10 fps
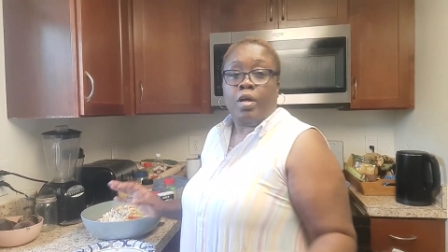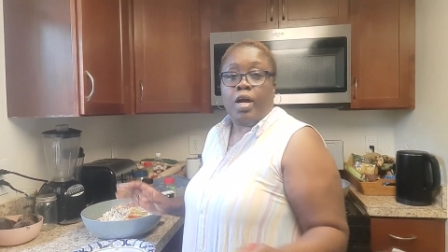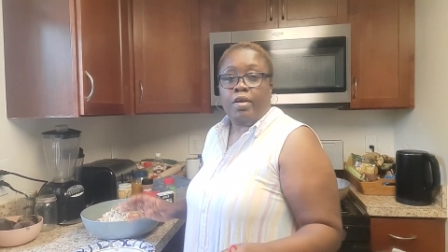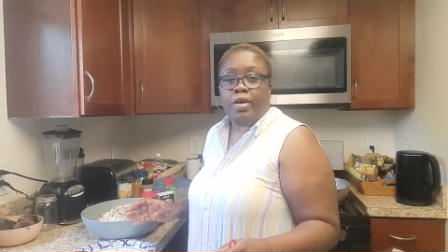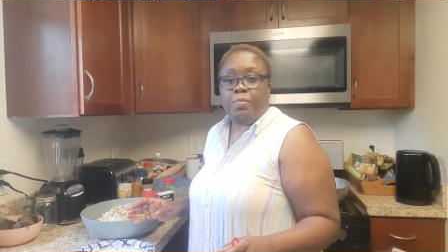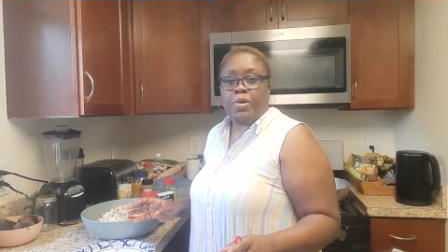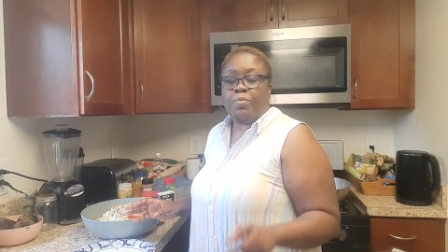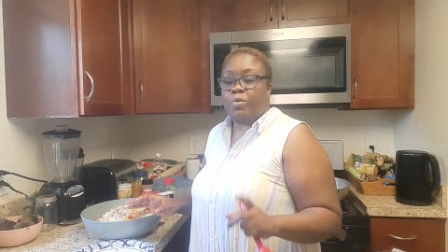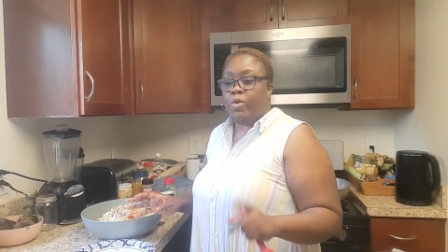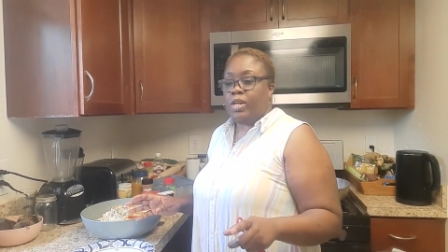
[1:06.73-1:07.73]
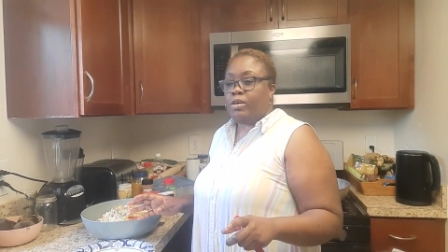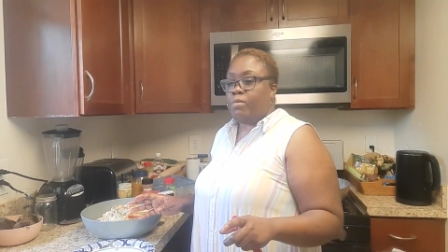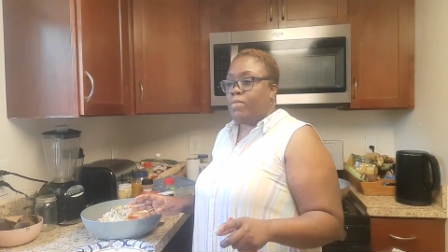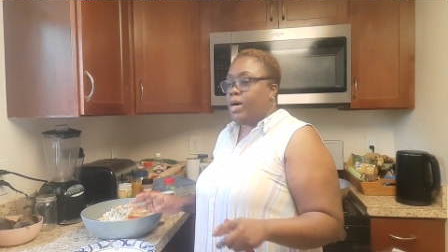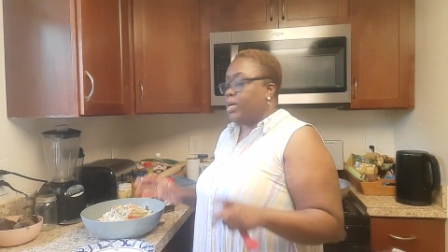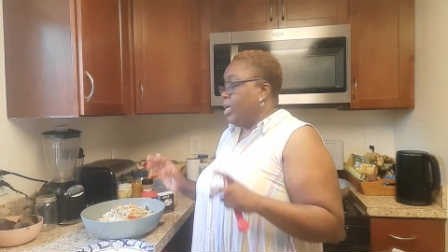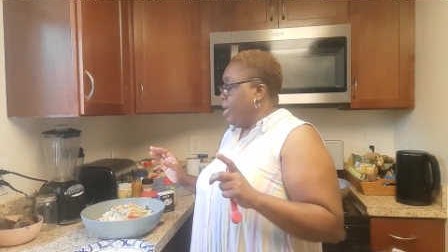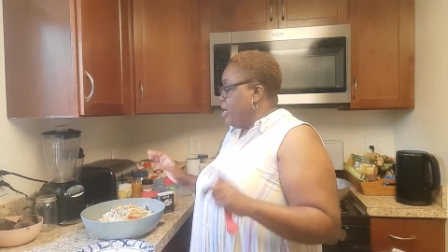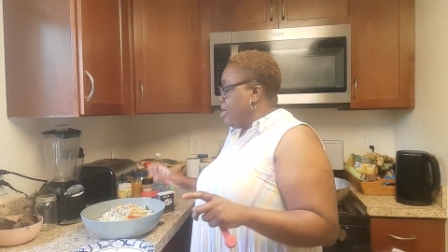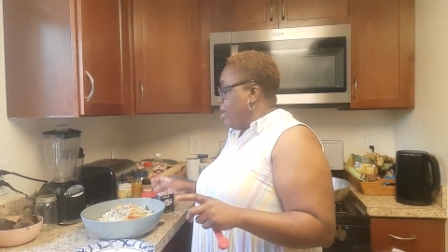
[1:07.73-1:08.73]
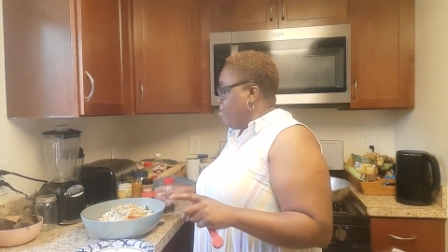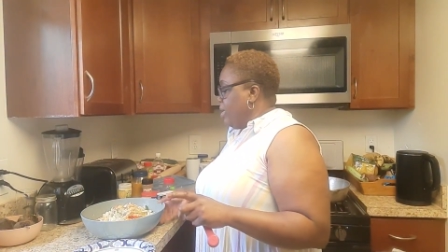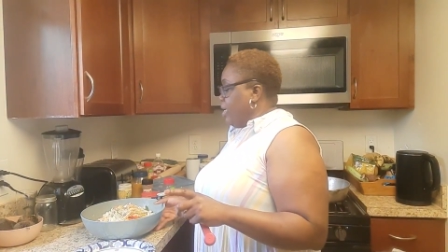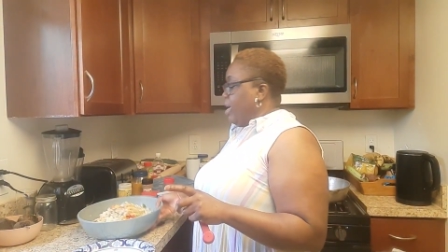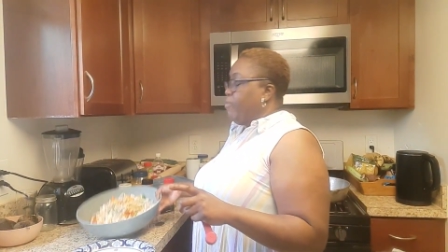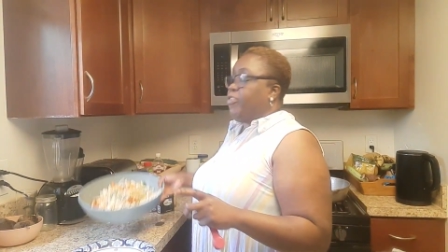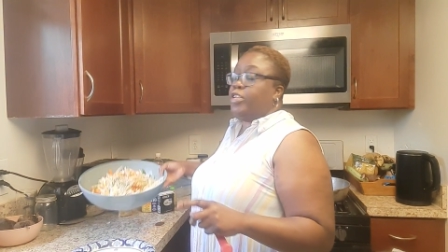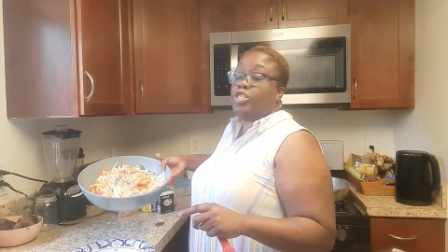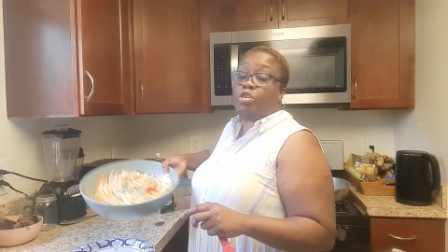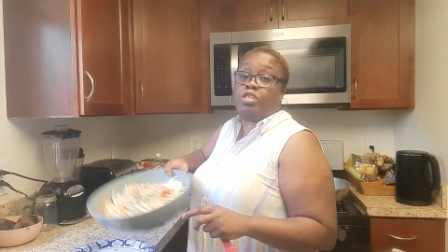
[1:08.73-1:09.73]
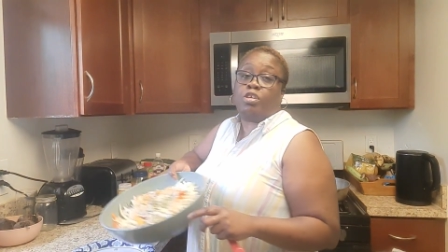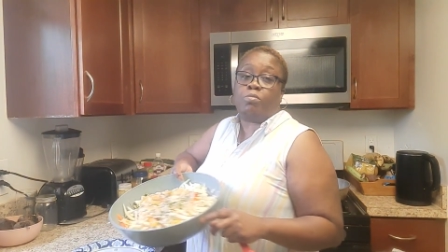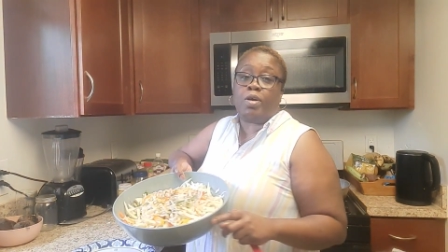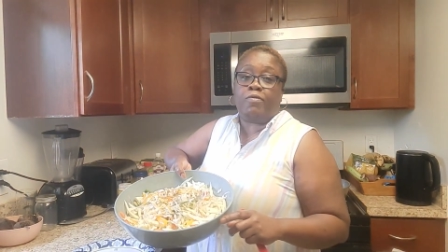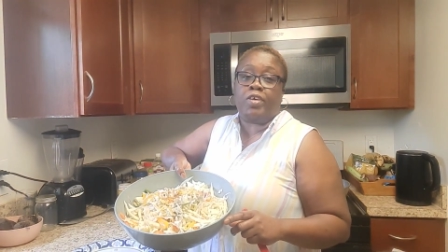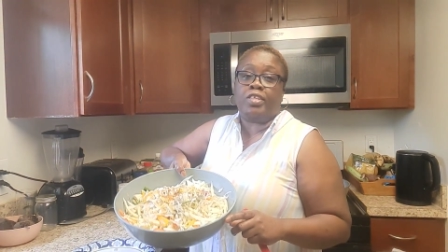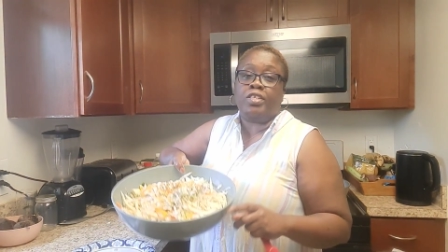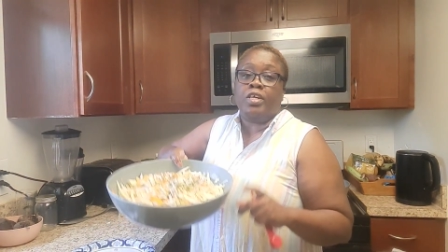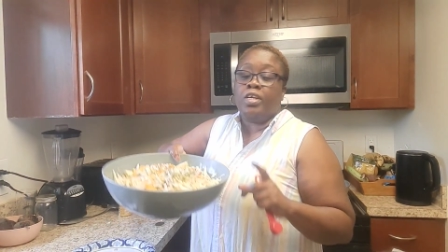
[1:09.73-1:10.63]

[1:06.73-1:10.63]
Alright people, welcome back. Normally, I'm finished cutting up my veg.